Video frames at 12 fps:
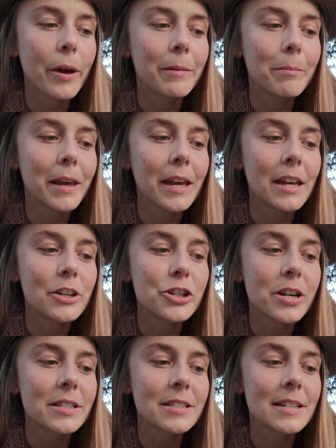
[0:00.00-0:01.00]
in me
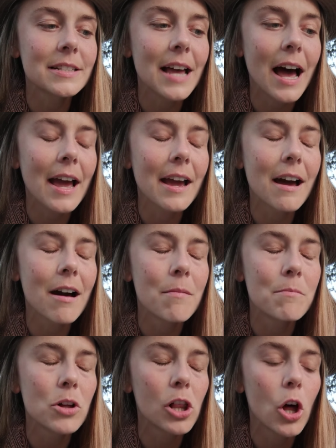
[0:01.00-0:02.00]
just as I
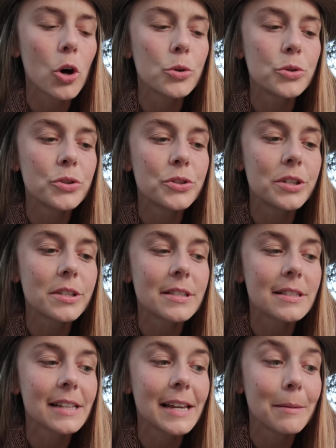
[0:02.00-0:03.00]
come close to
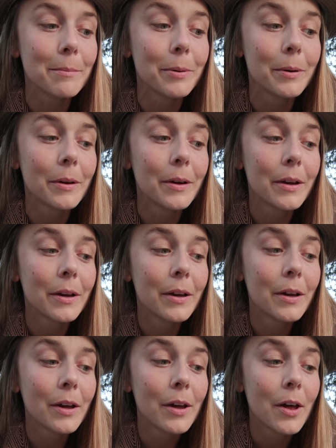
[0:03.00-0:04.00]
sleep.
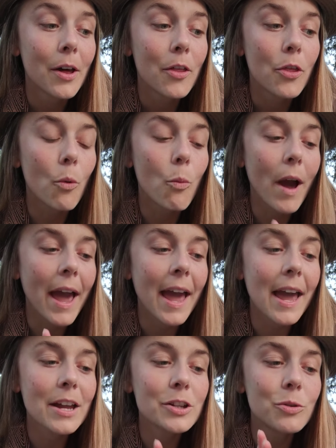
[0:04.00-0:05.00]
The
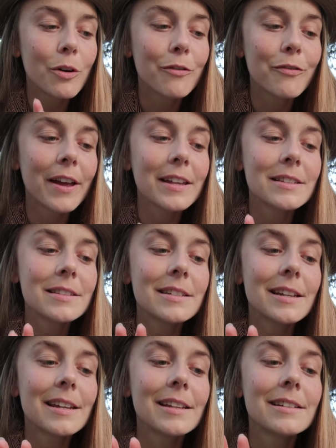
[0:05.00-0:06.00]
way to a fenced
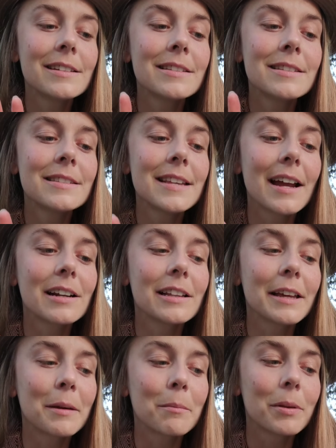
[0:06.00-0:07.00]
in
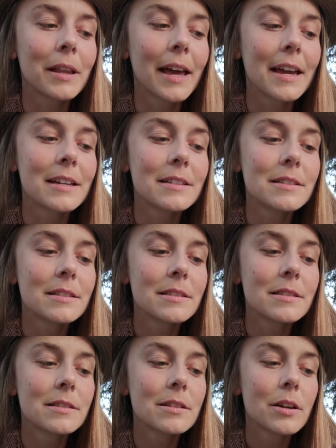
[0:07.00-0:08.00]
settling
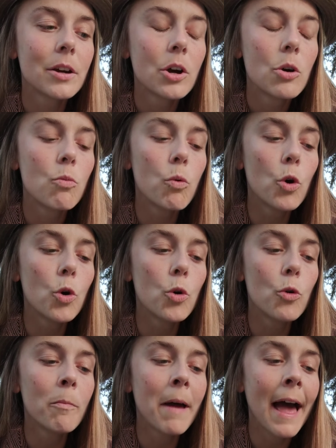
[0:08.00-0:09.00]
place
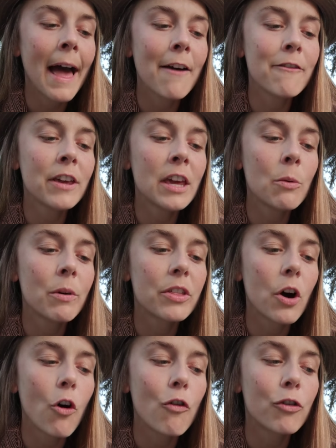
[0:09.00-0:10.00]
womb heavy with
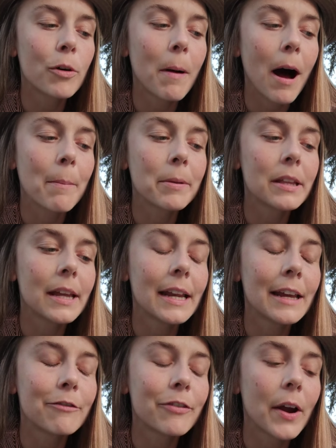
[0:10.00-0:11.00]

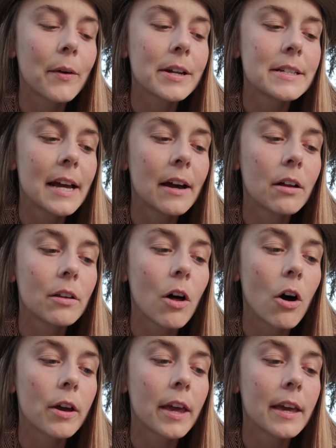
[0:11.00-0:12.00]
overpopulating fairy tale
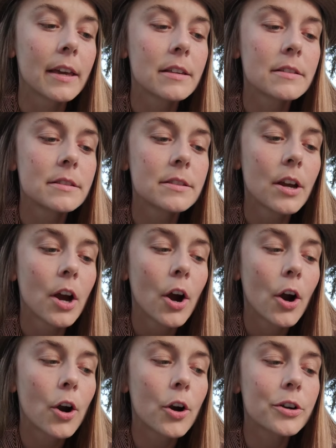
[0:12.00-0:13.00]
longings,
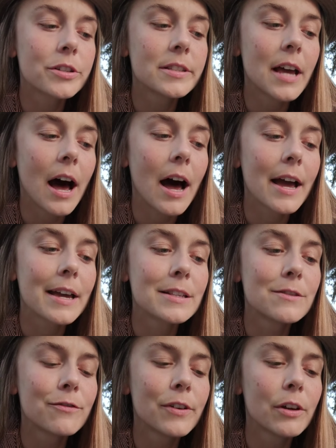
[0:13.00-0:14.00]
her
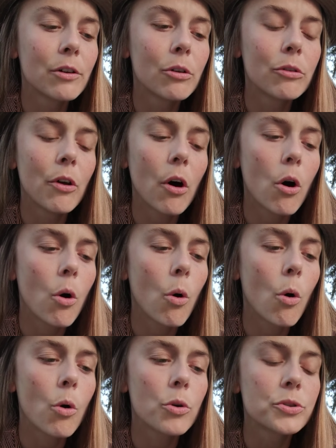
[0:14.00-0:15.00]
sighs filled the
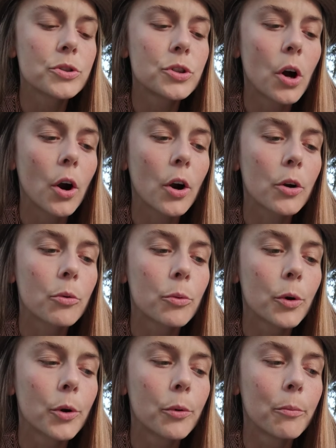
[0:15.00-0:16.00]
whole stark
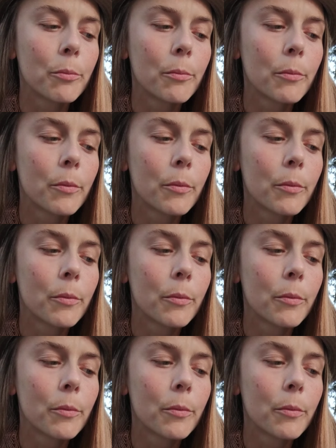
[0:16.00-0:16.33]
room.